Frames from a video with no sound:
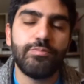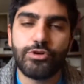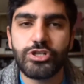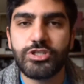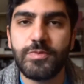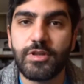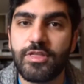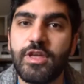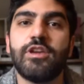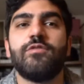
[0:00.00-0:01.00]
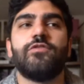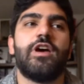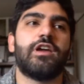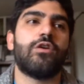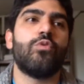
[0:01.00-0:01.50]
pushes me to think of
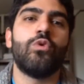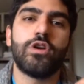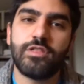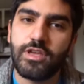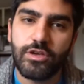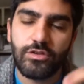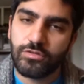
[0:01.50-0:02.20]
like, what are the,